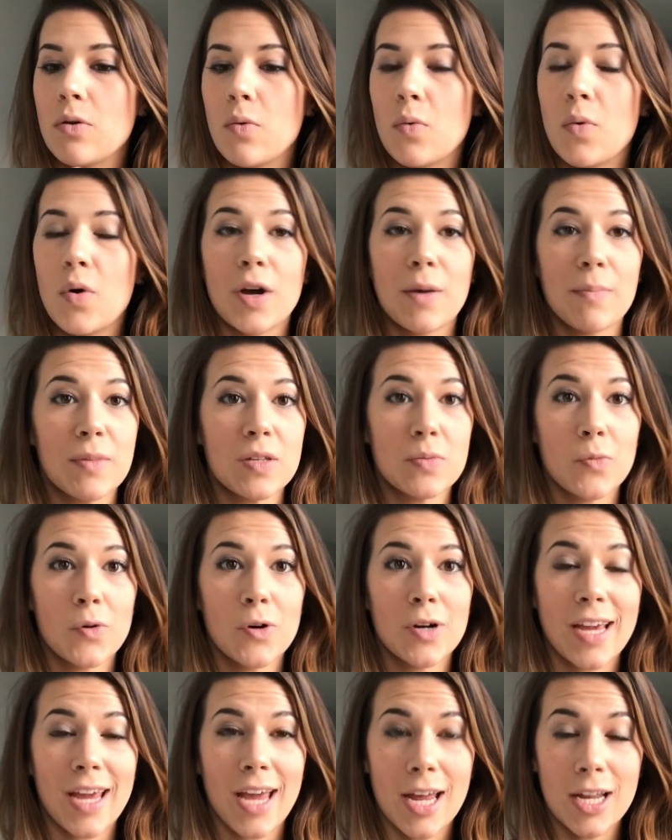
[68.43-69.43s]
Woke up this
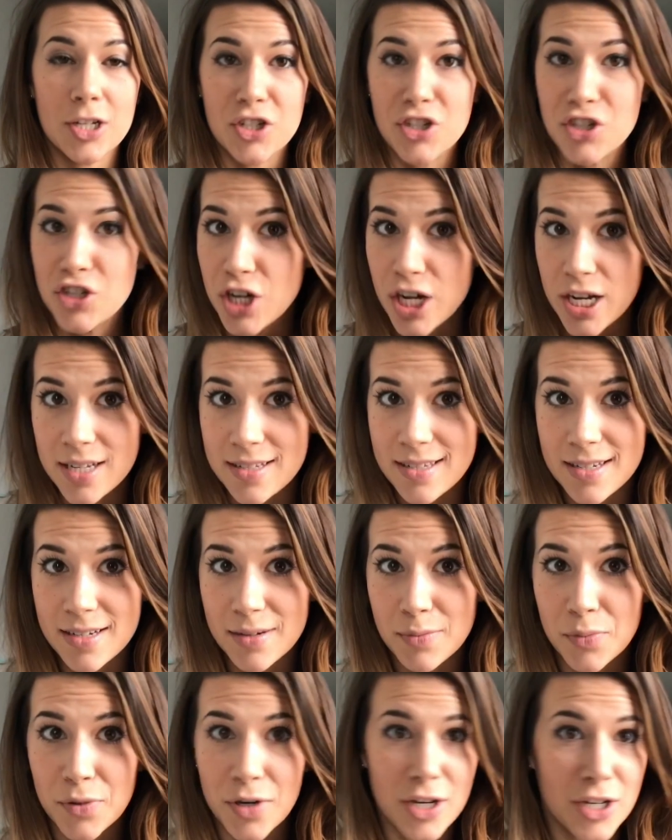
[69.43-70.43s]
morning and just
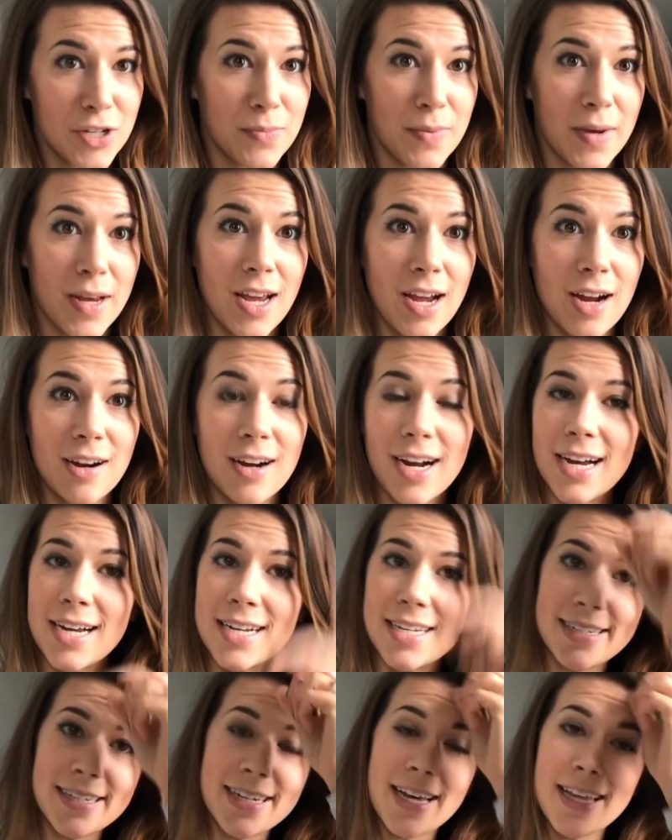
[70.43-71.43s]
brushed my hair. I
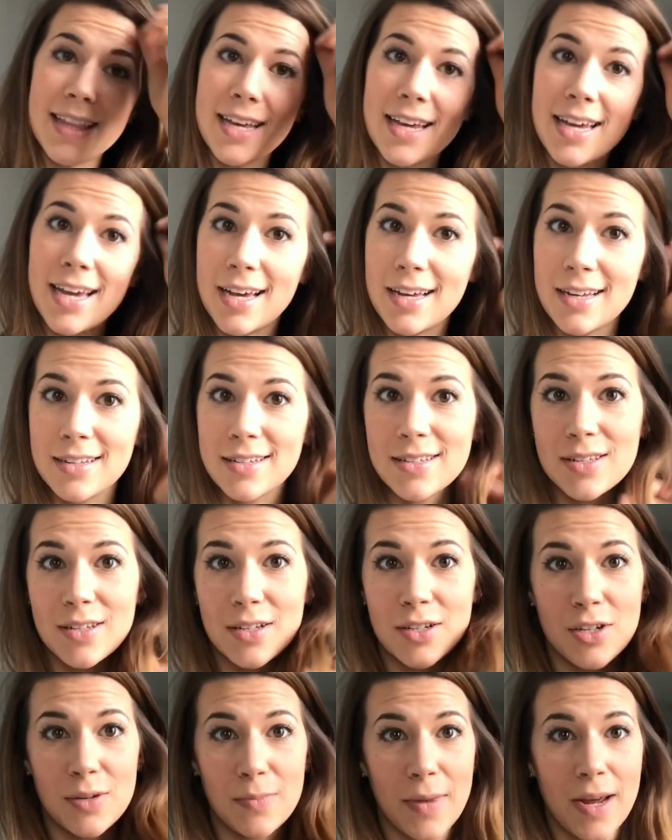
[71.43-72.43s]
did nothing else
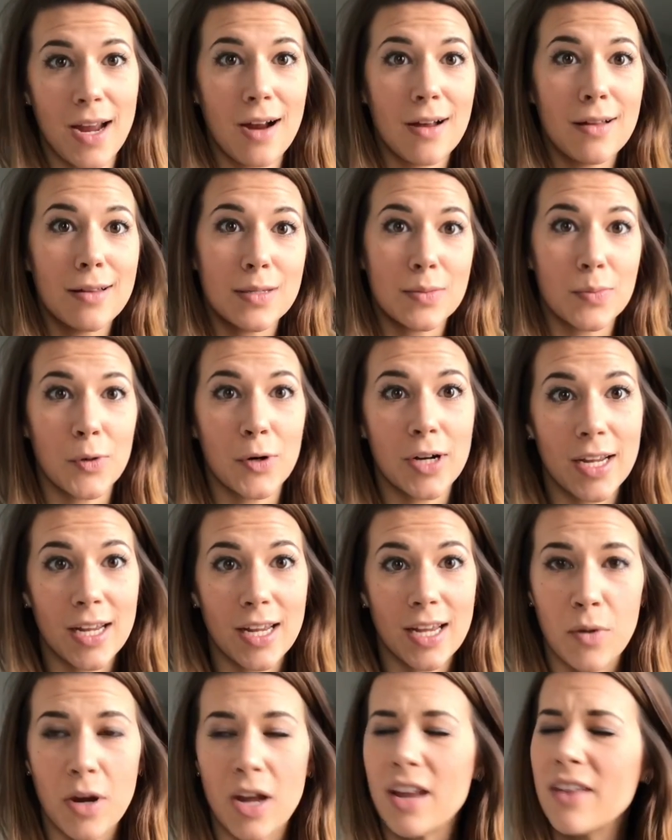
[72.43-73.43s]
to my hair this
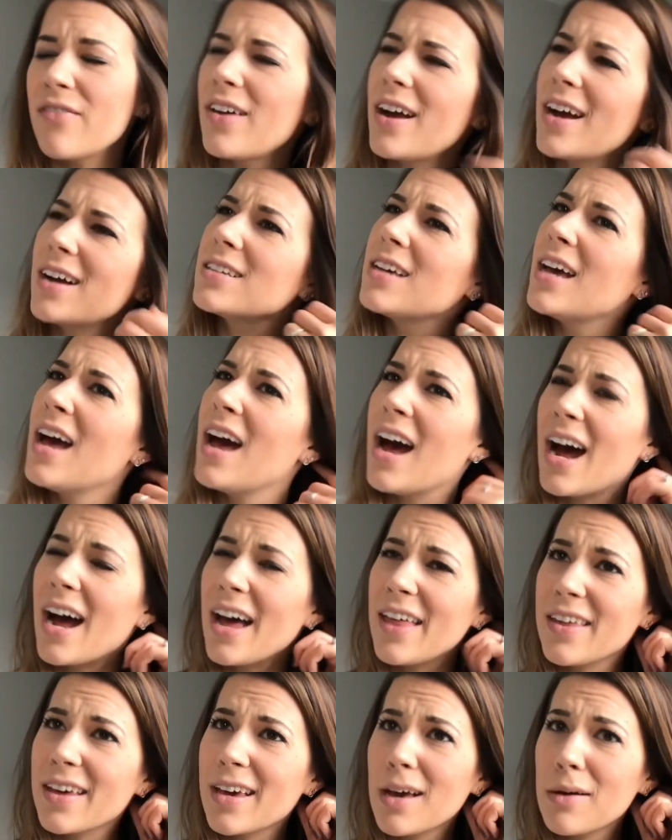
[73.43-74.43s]
morning. In fact,
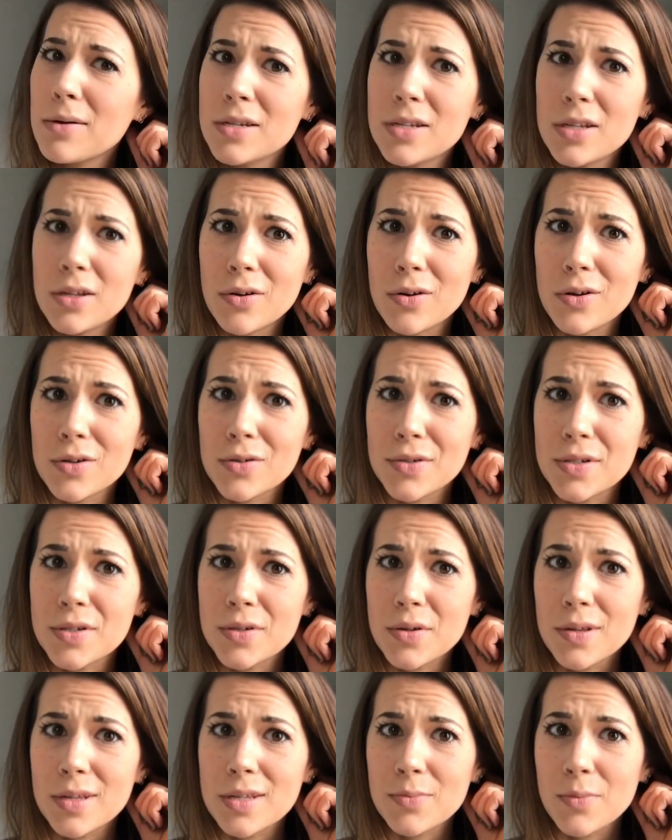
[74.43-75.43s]
I think I went to the grocery
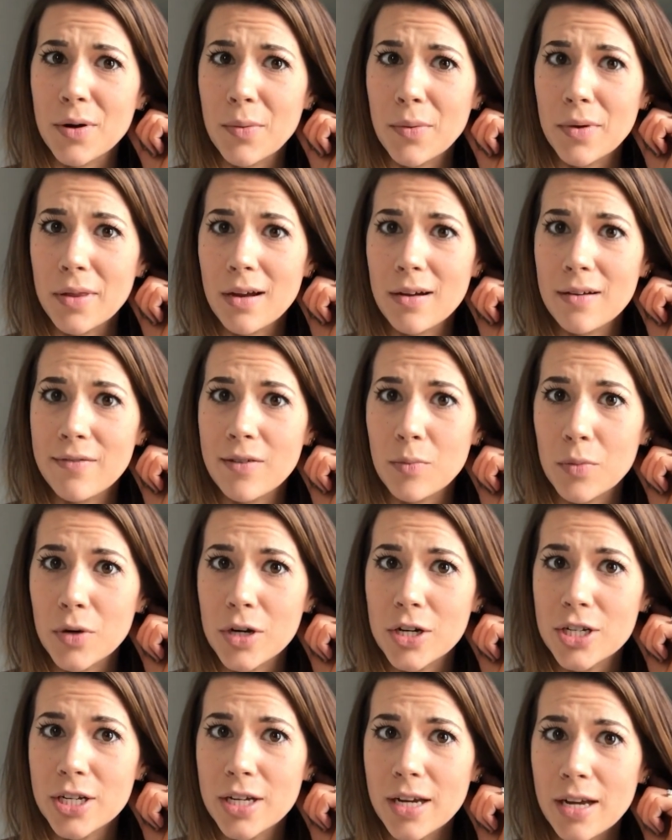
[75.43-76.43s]
store this morning without even
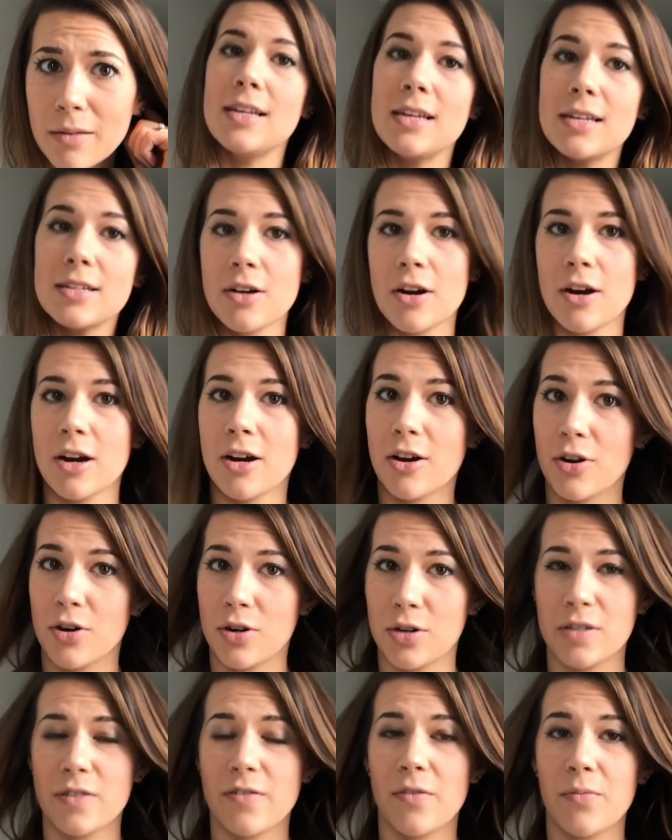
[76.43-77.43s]
brushing it. These are
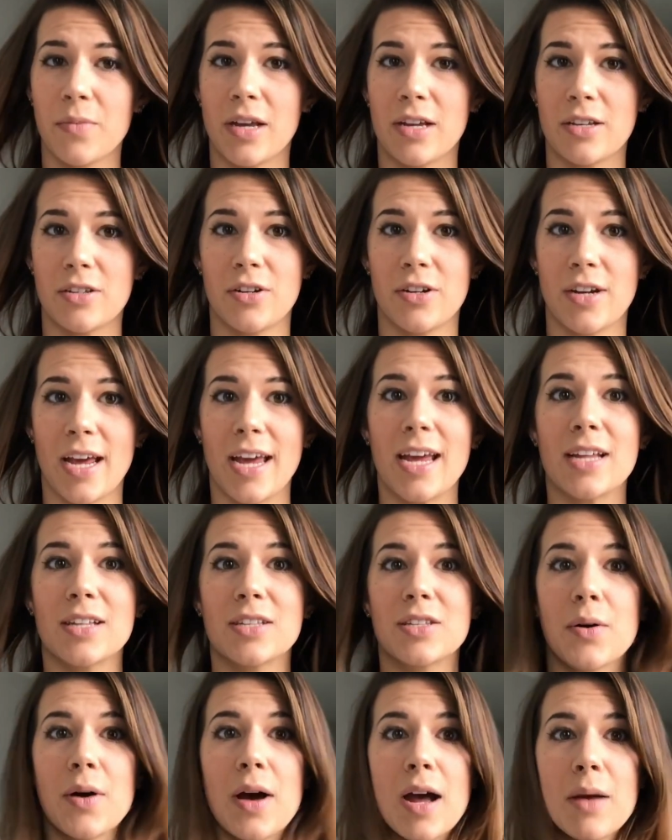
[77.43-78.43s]
curls from yesterday, and
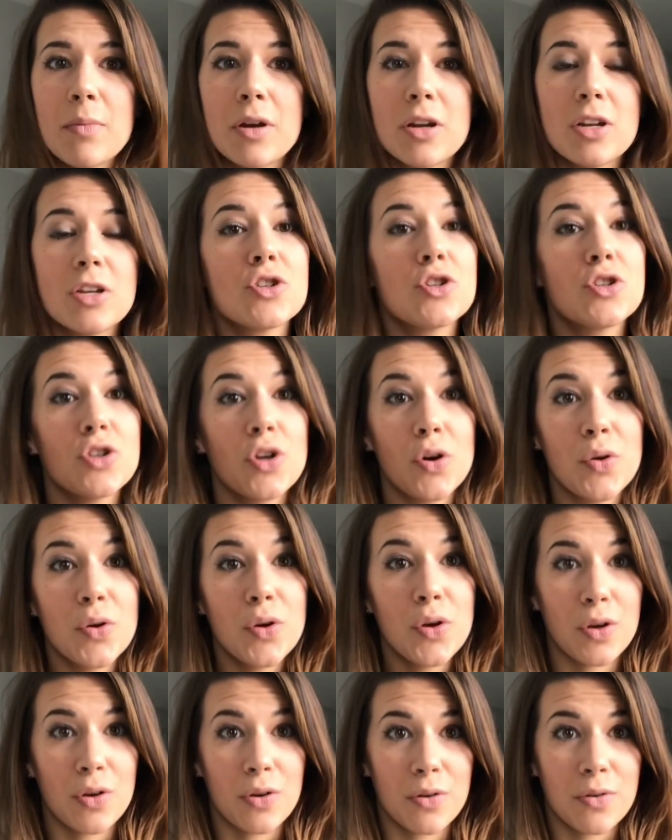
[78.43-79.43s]
so I'm gonna show
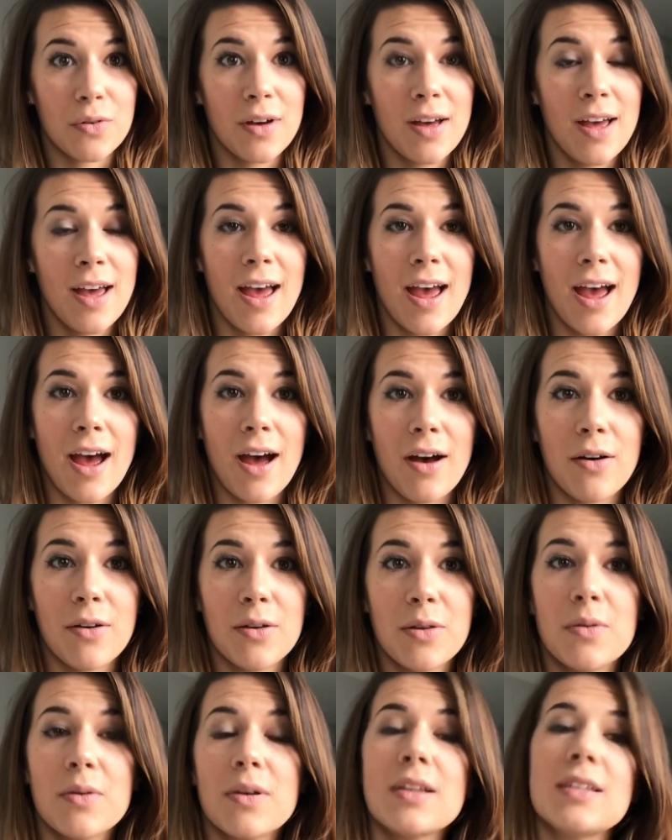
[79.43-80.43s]
you how
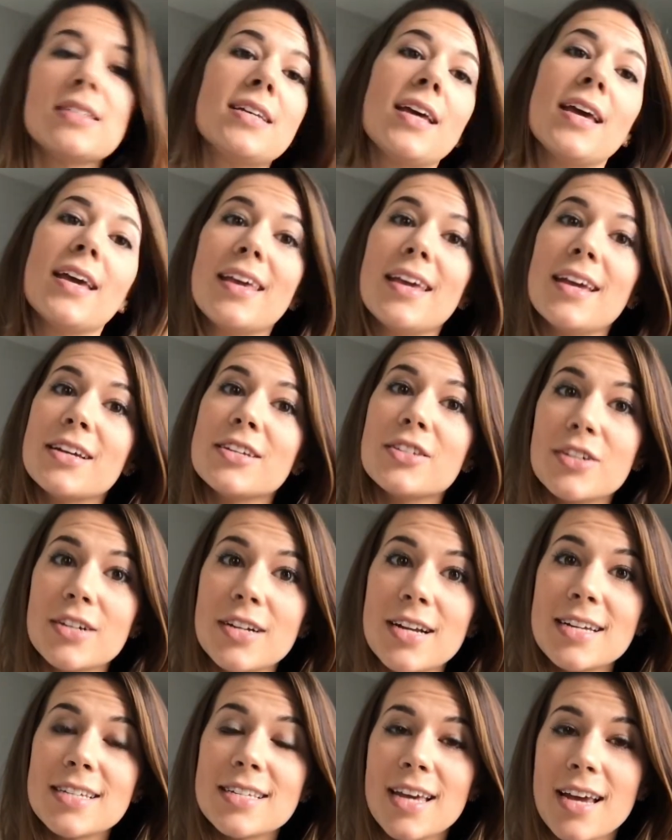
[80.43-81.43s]
you can take
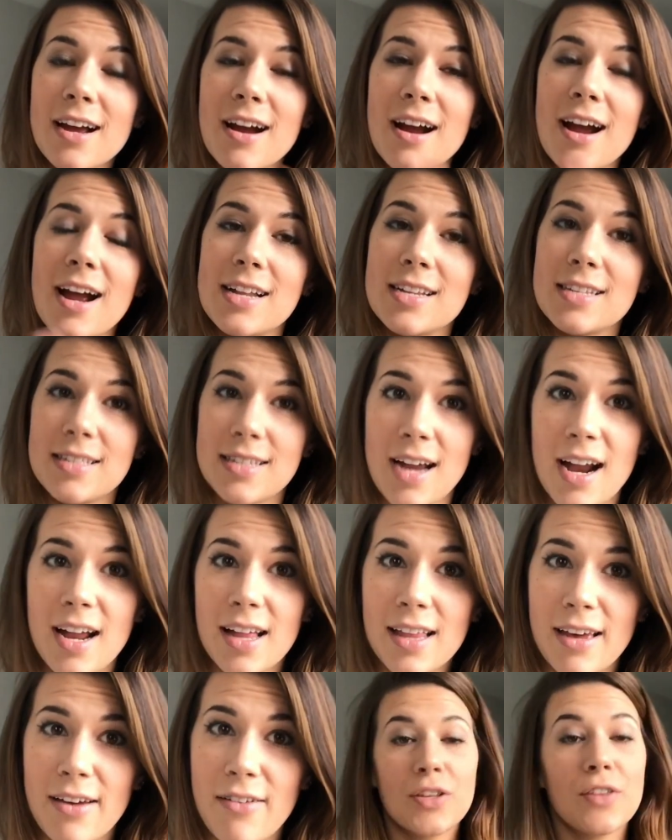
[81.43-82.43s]
yesterday's hair and
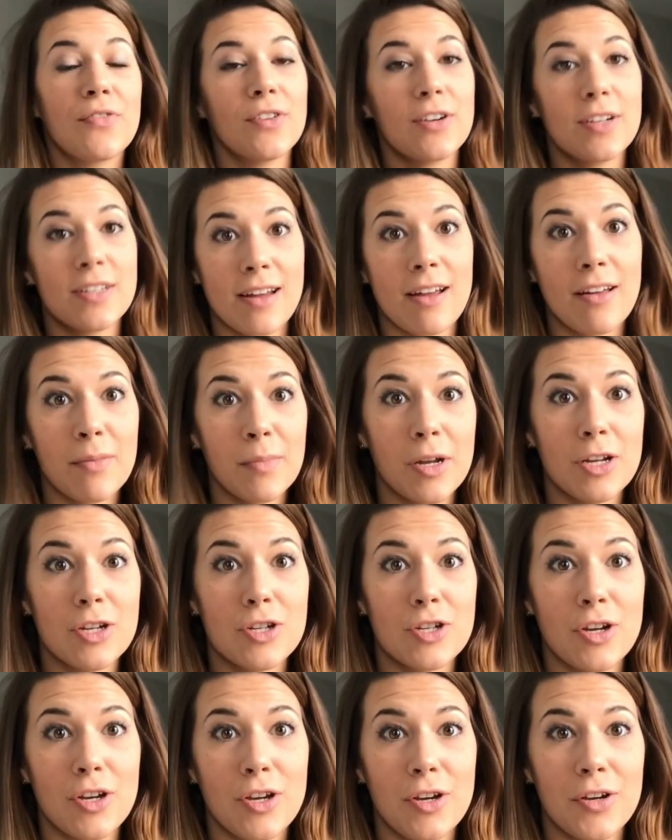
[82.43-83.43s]
style it. The first style I'm gonna
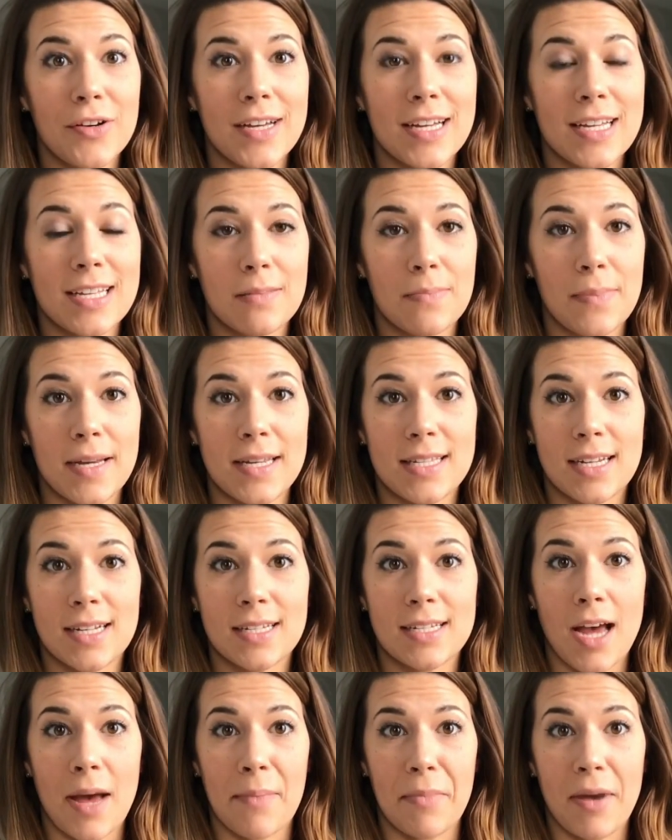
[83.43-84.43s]
show you is basic
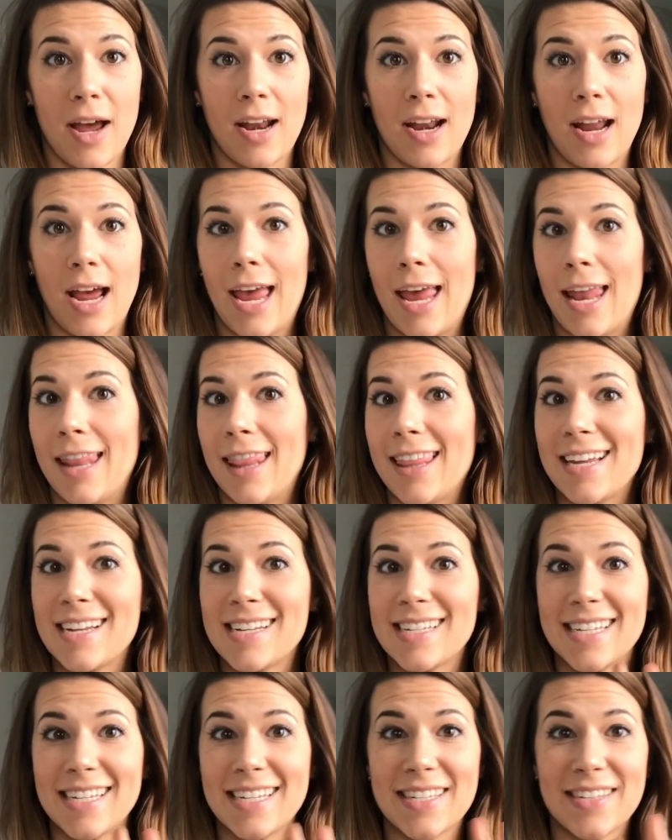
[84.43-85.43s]
top knot, and
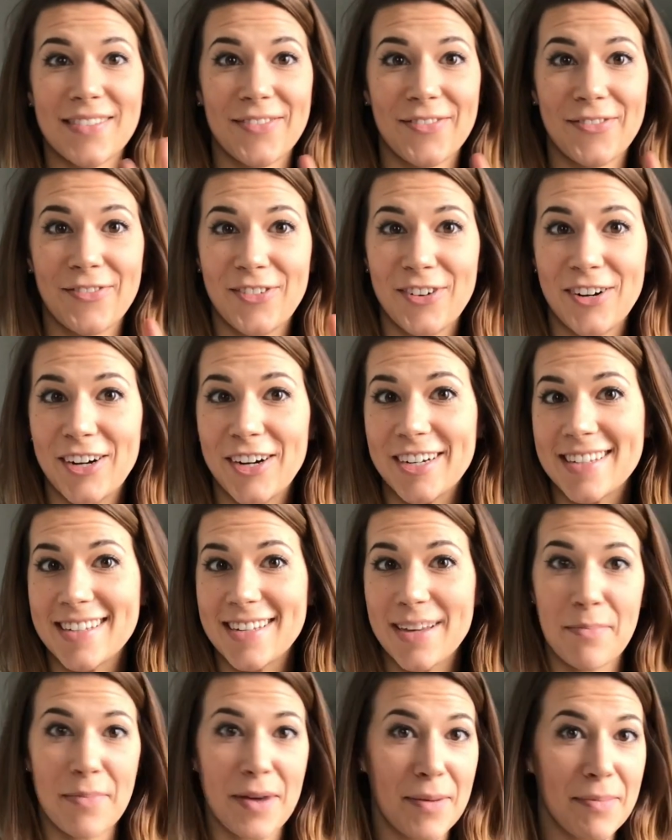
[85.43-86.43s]
this is for
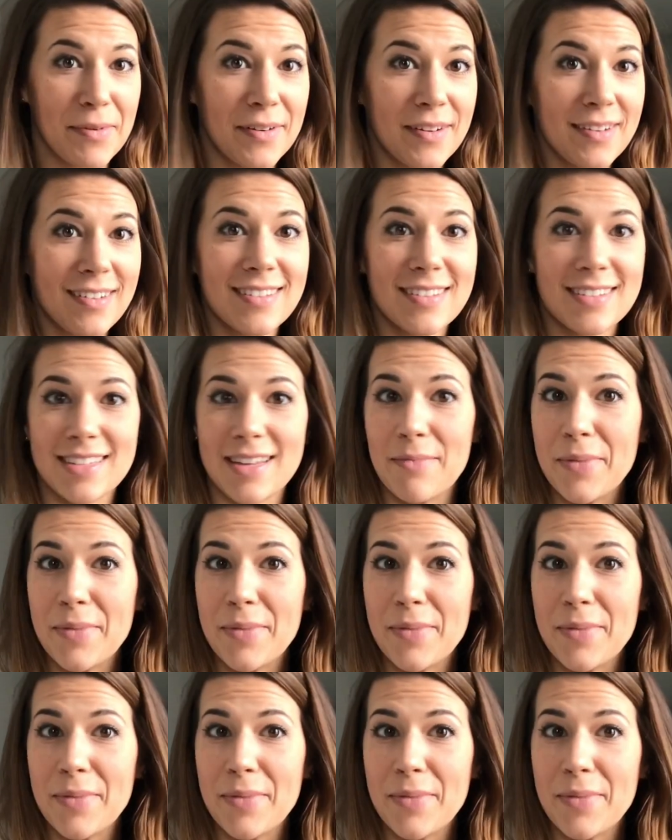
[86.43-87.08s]
some people